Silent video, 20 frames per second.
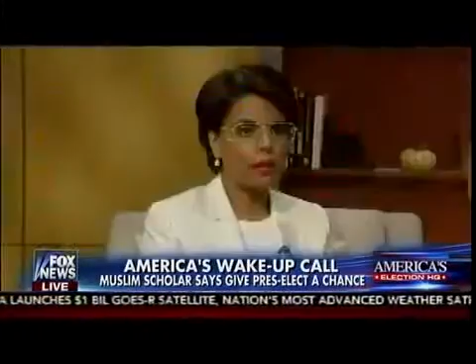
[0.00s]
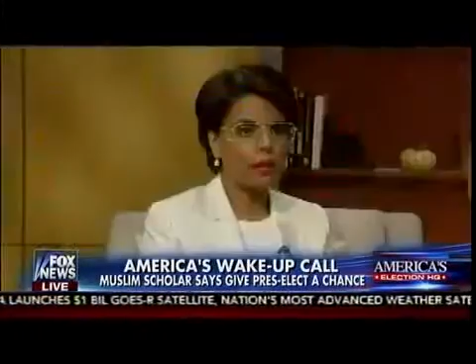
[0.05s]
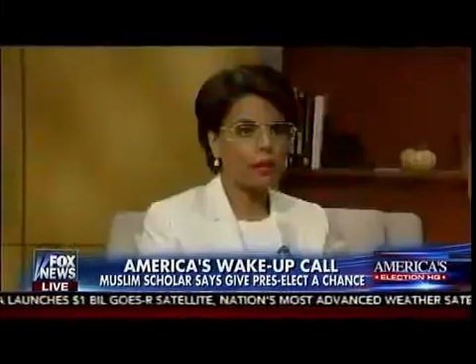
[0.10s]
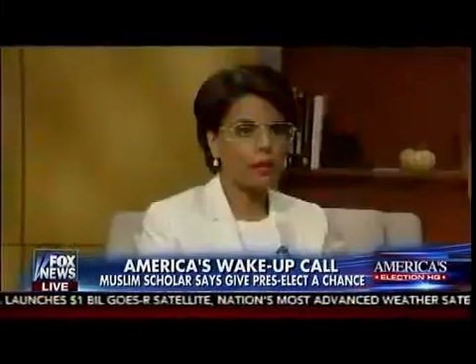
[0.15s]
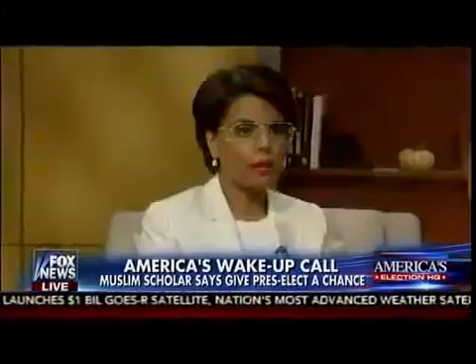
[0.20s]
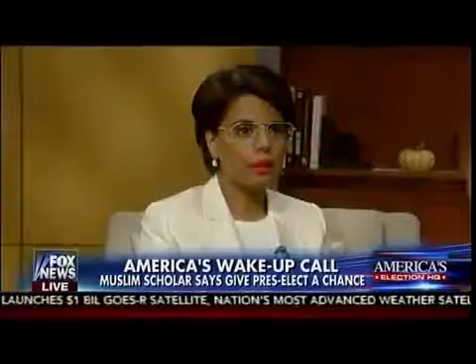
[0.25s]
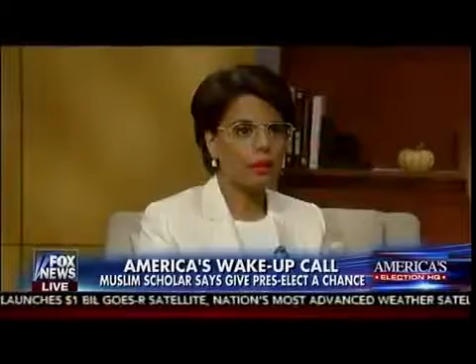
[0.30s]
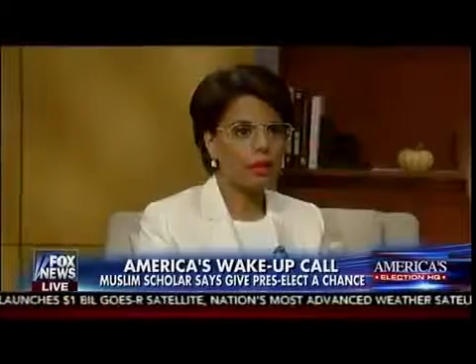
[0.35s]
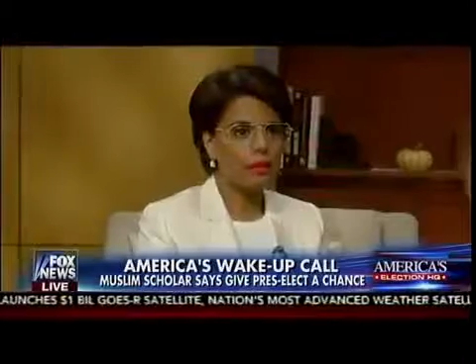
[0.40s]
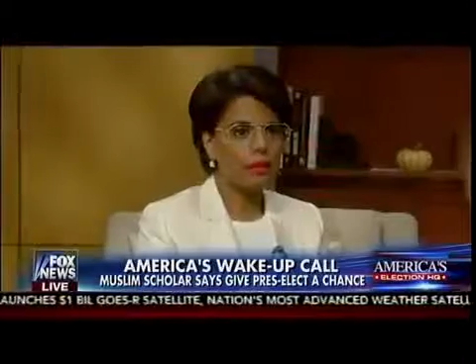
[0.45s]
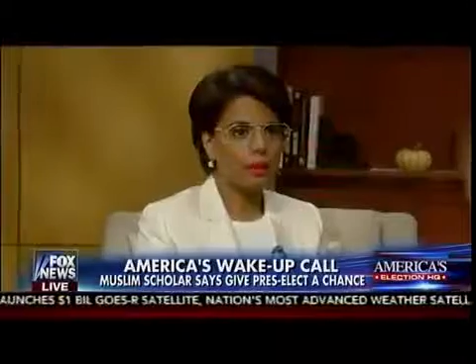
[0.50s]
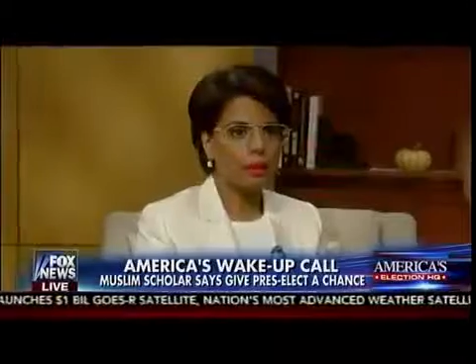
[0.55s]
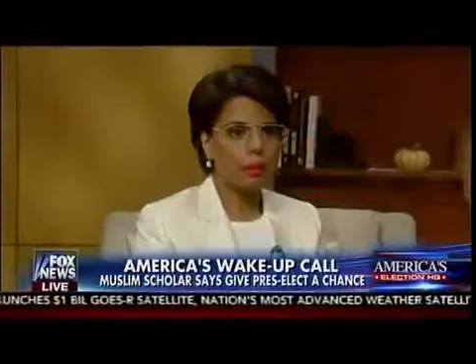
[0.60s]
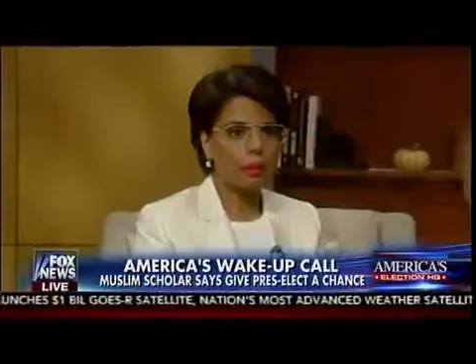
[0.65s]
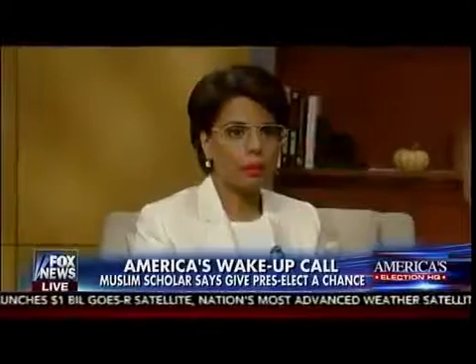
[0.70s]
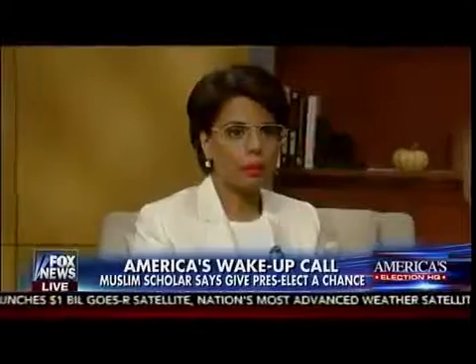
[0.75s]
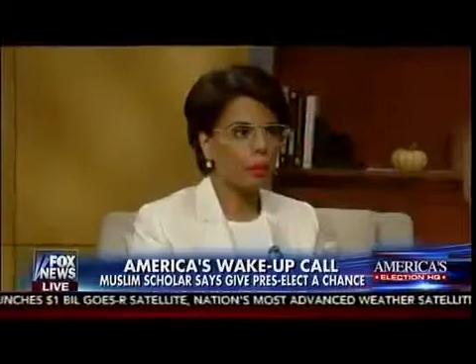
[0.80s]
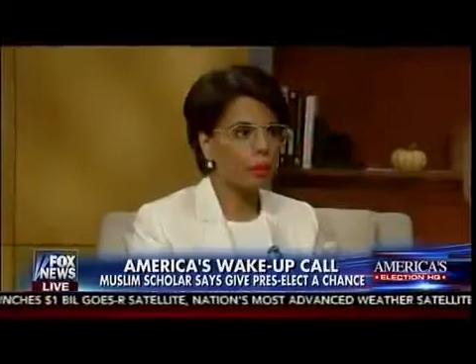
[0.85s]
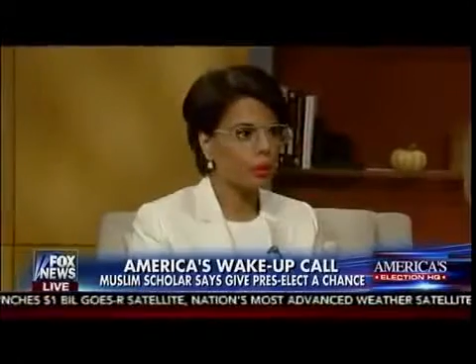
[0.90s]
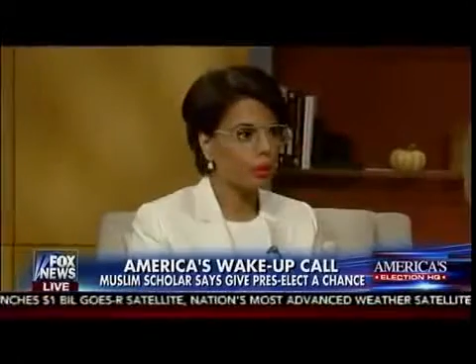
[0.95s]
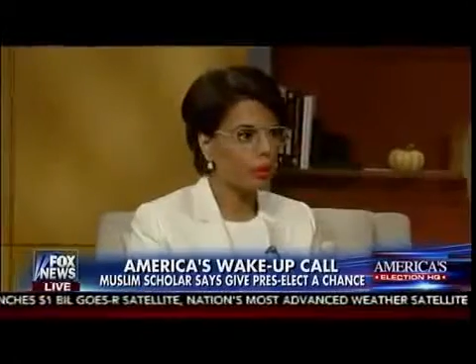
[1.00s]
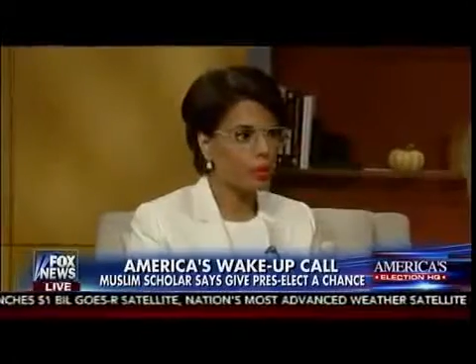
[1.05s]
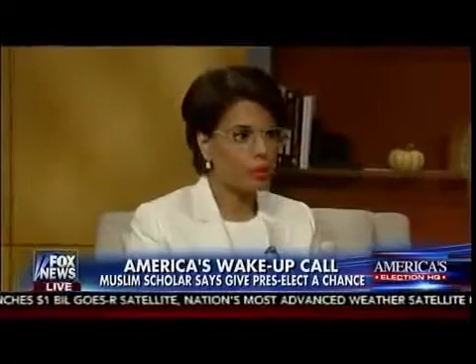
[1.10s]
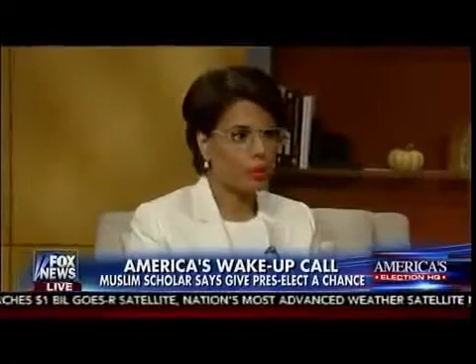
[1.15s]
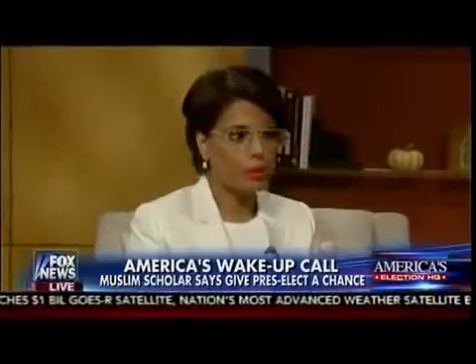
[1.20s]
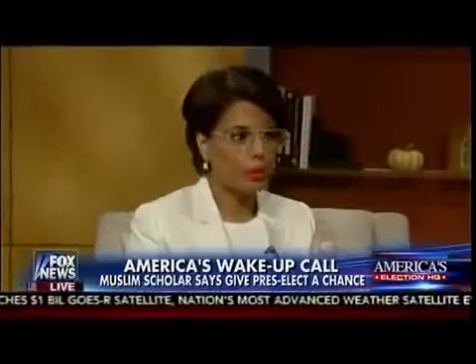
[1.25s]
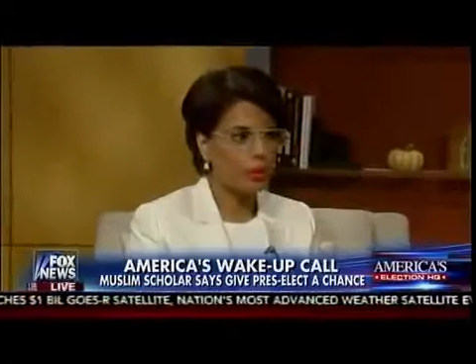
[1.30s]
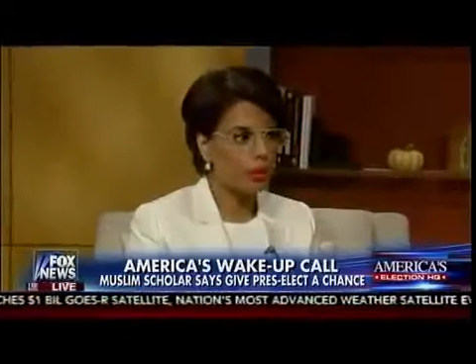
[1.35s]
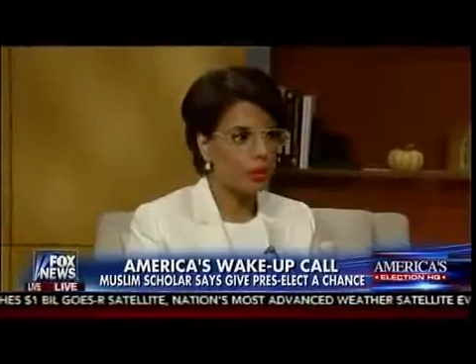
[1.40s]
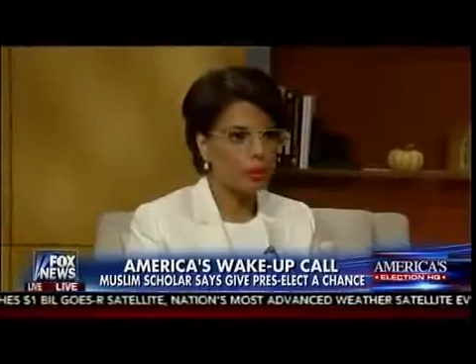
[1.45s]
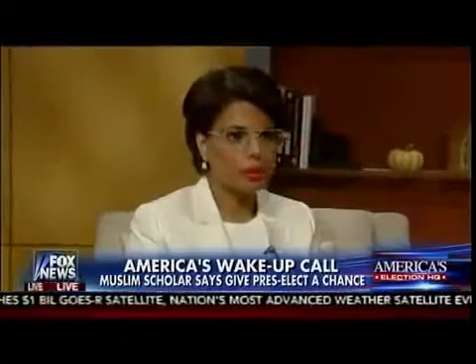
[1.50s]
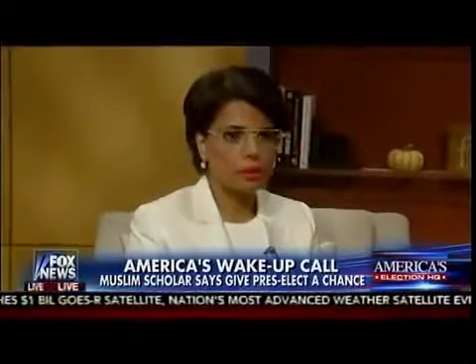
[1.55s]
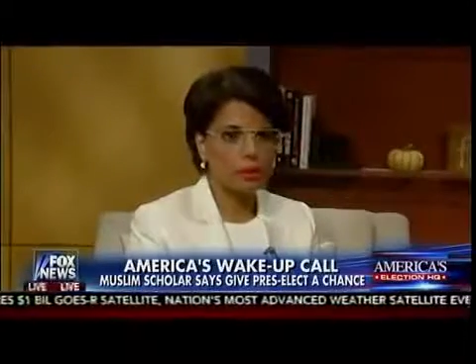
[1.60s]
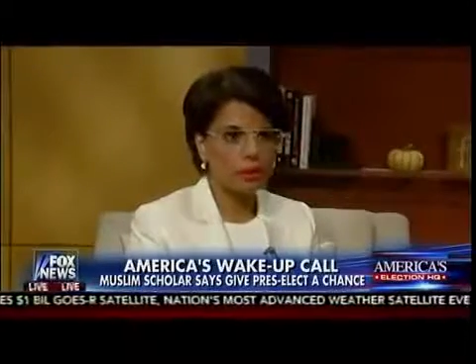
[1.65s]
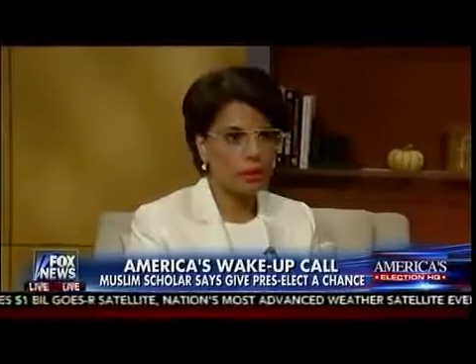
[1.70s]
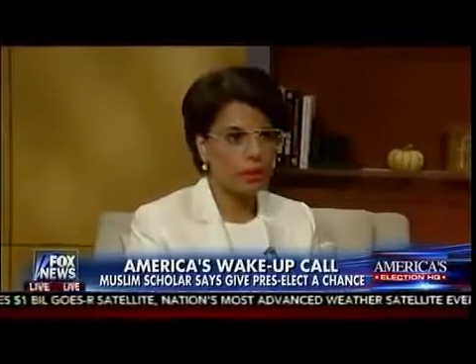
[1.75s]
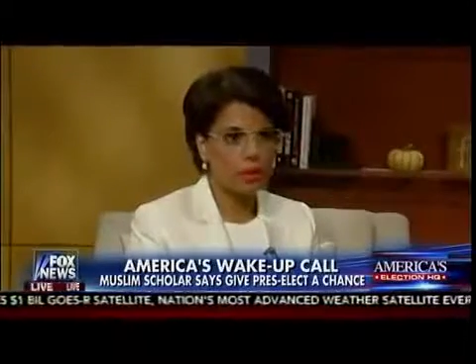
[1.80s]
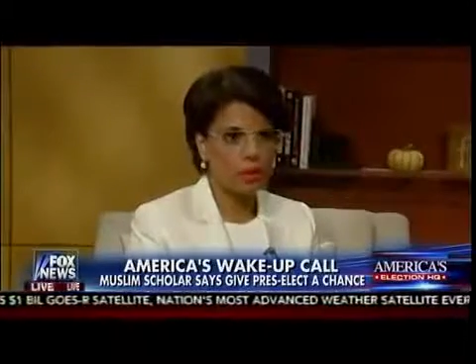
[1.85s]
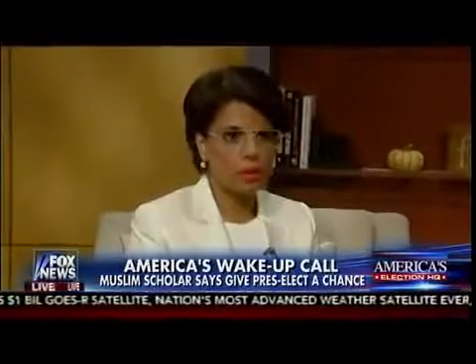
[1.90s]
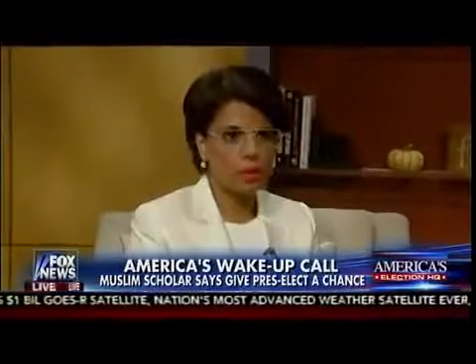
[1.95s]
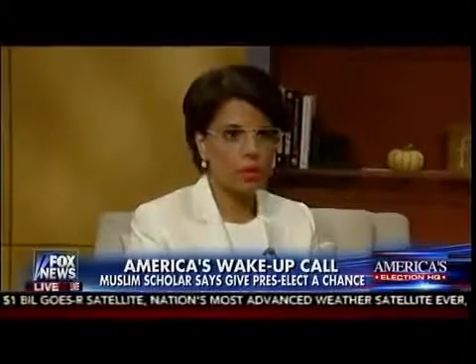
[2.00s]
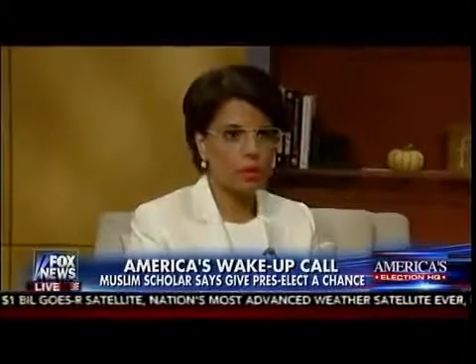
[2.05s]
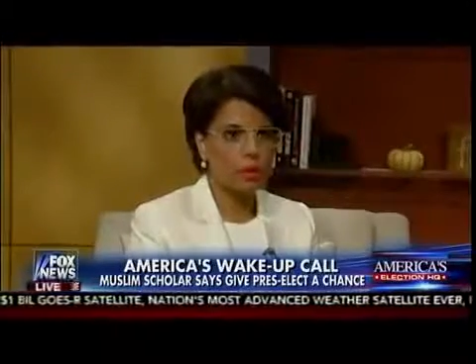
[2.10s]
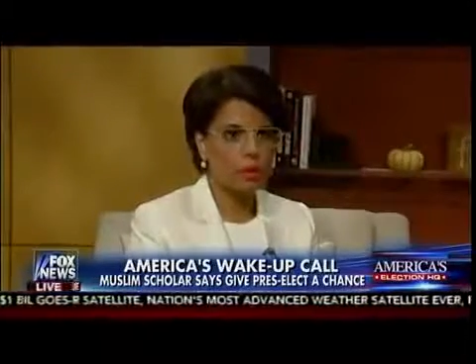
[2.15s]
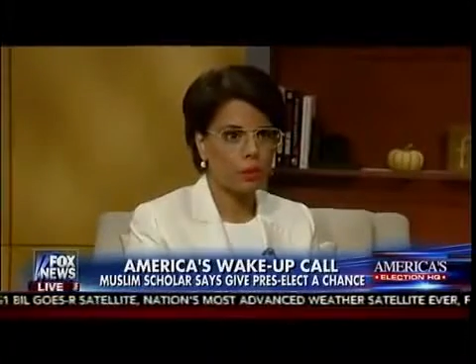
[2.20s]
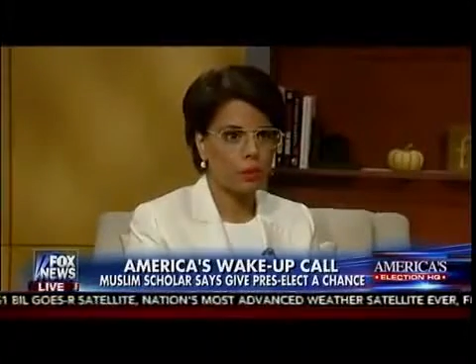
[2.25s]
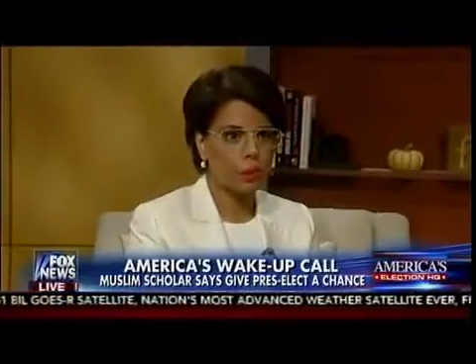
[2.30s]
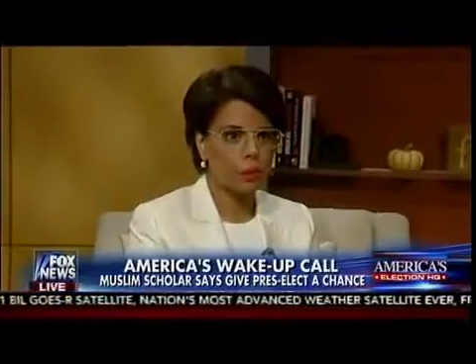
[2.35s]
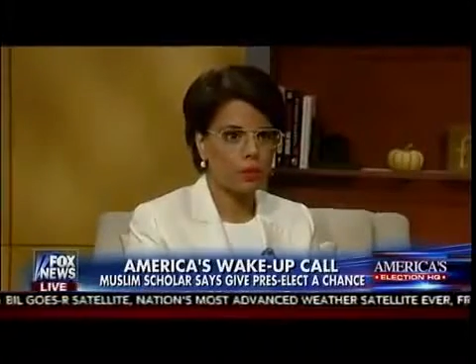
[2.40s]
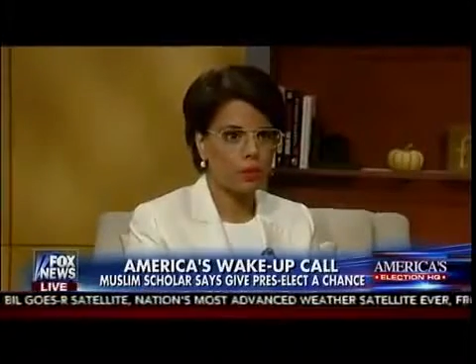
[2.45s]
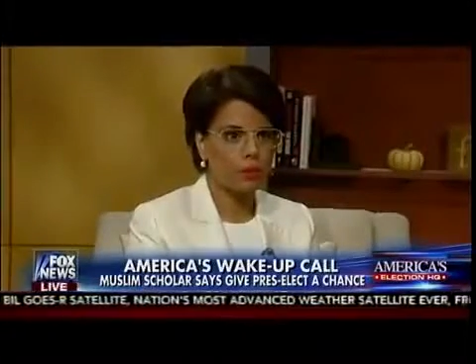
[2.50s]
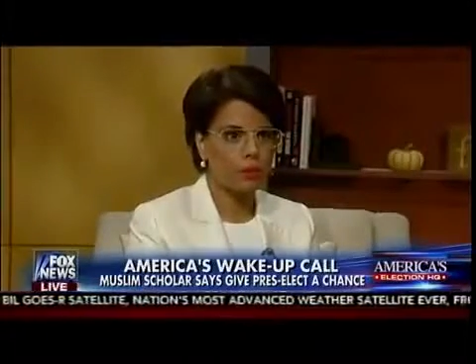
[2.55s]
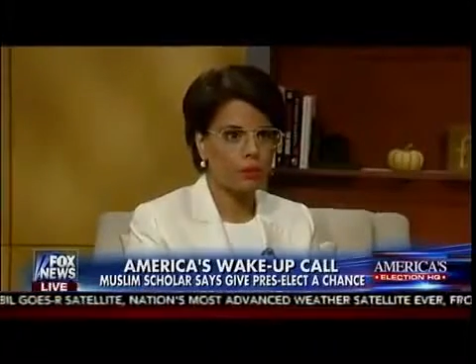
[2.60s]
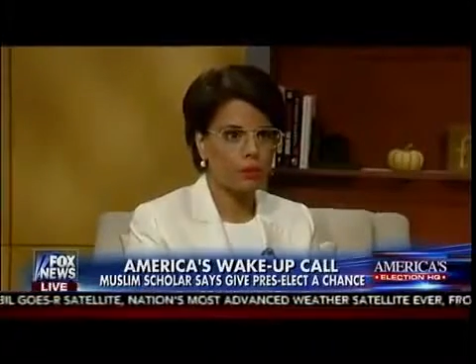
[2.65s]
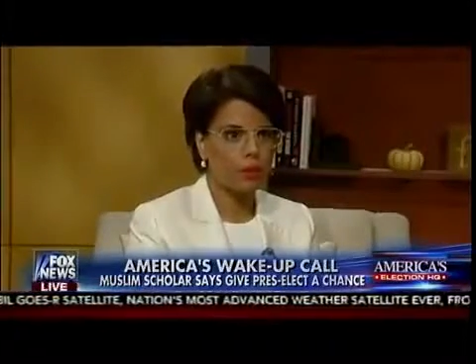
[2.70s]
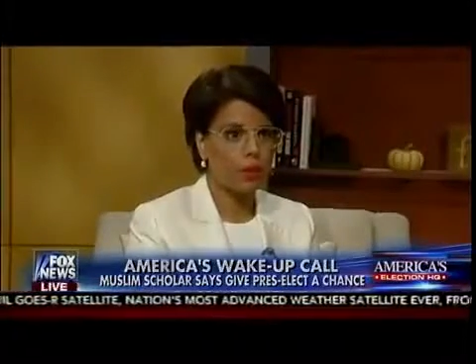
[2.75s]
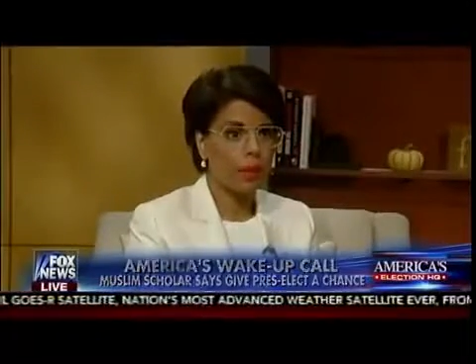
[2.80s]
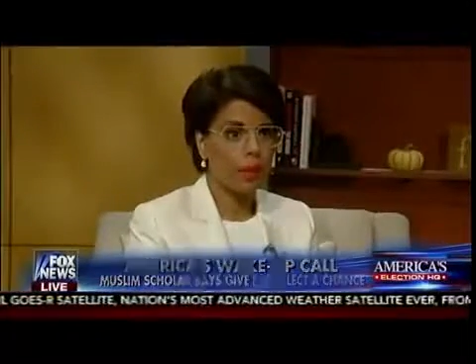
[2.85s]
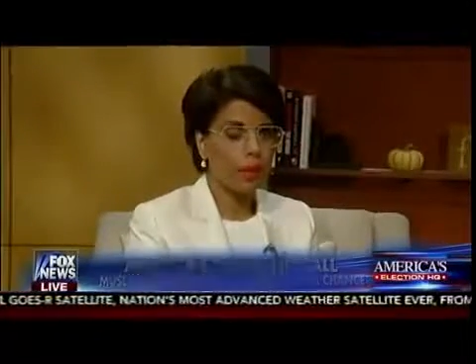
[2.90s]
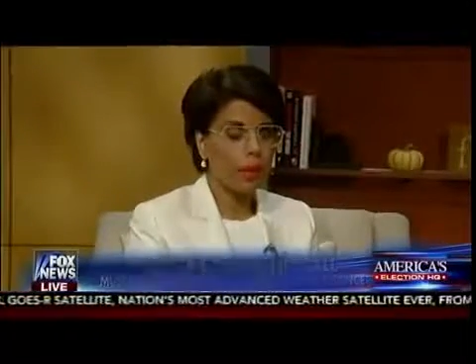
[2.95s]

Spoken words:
I think it's very important as a citizen for us to support him.